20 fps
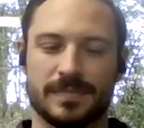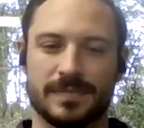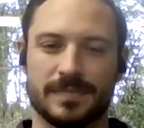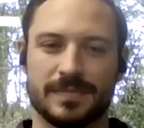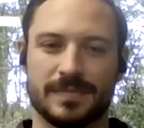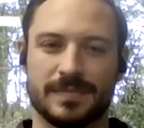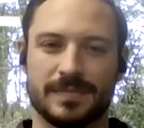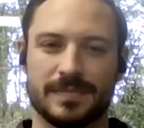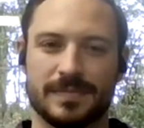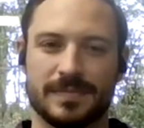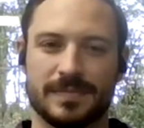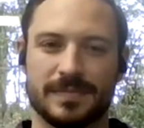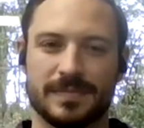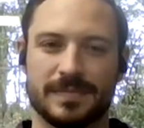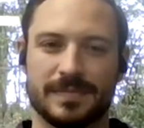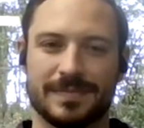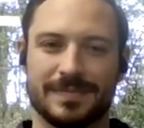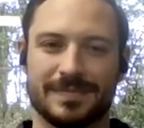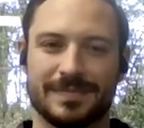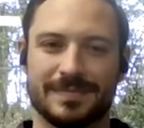
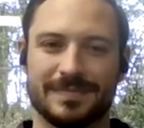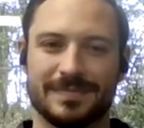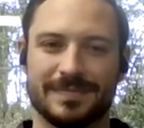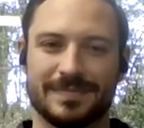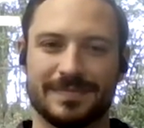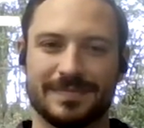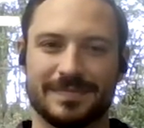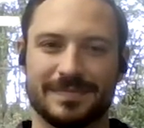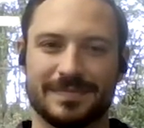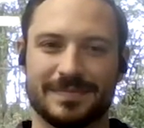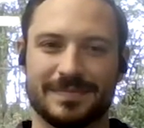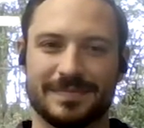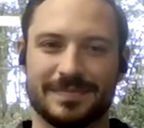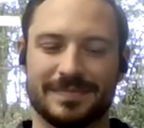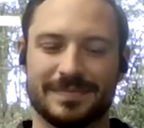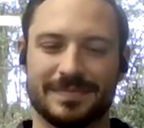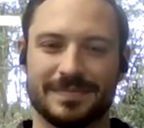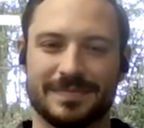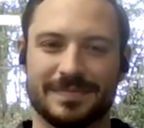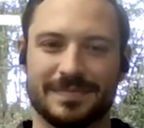
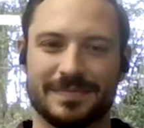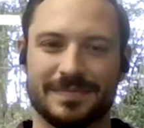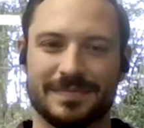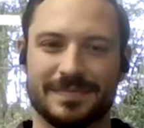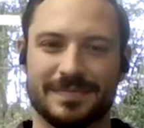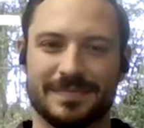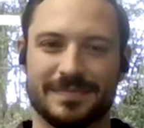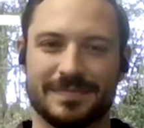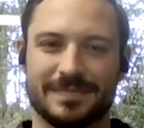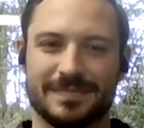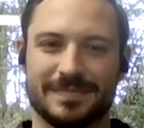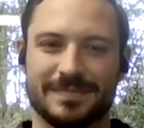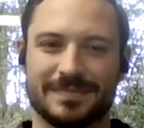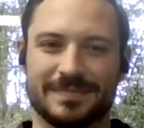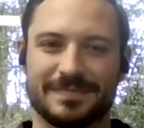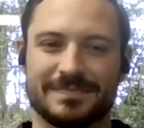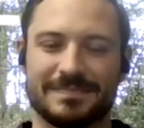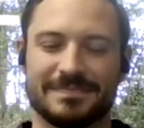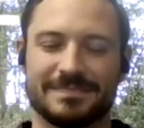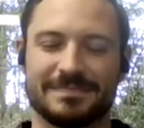
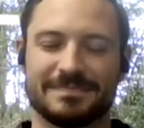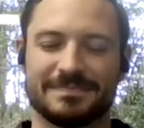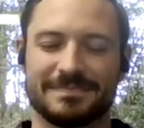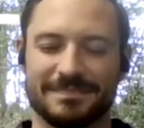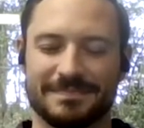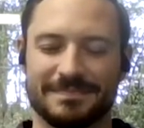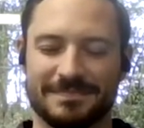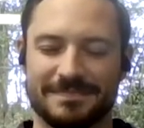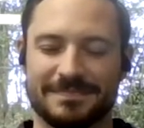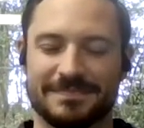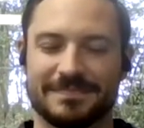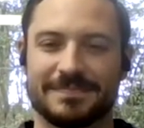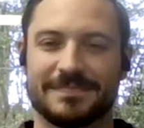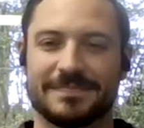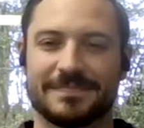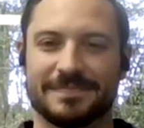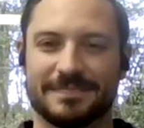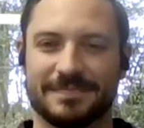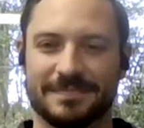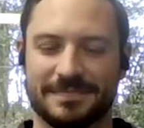
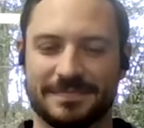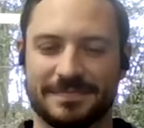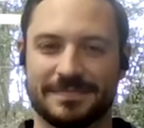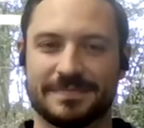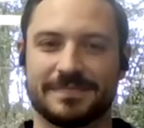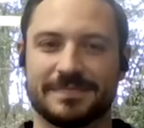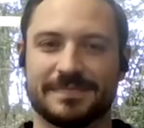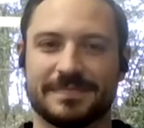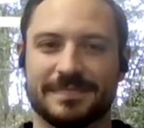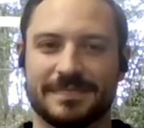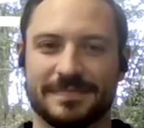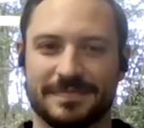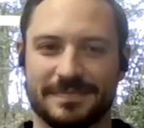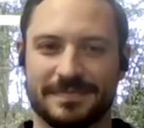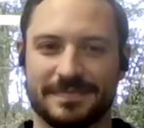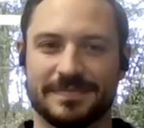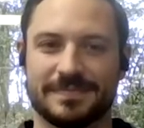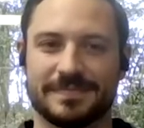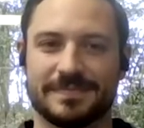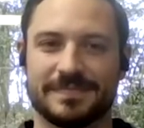
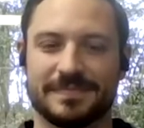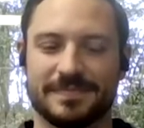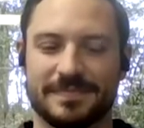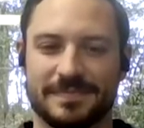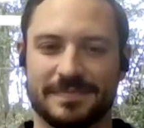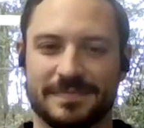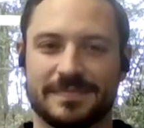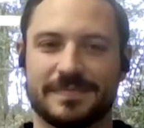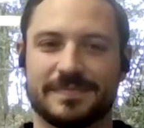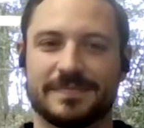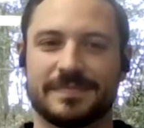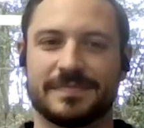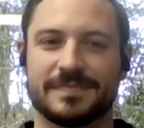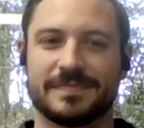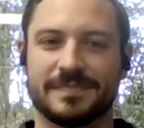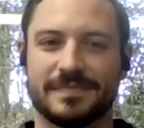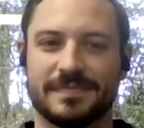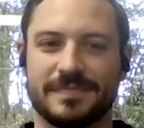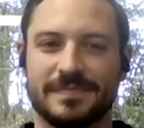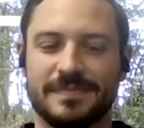
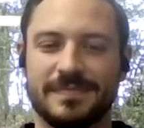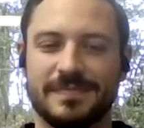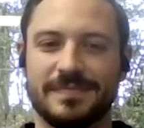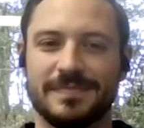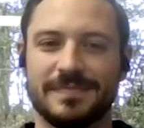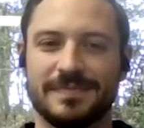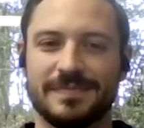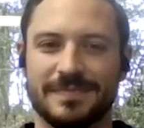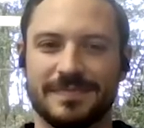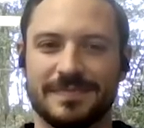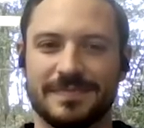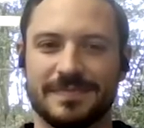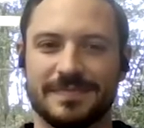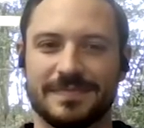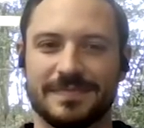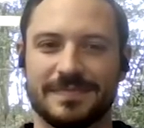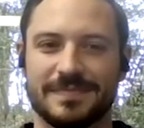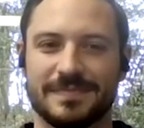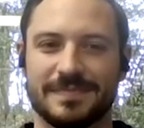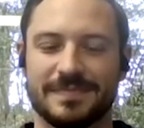
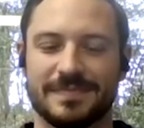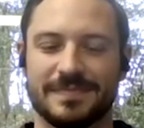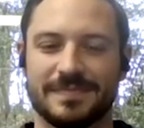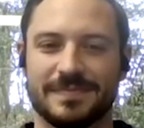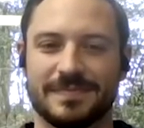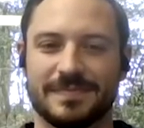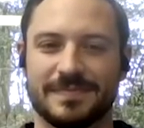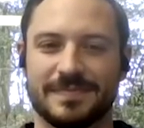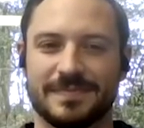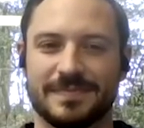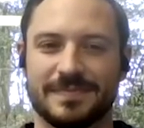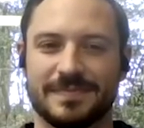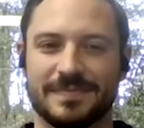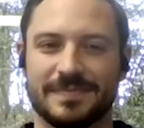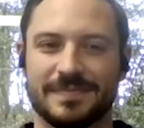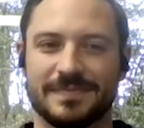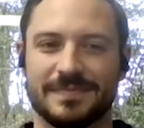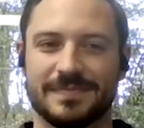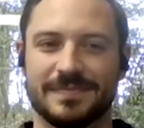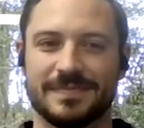This person isn't speaking.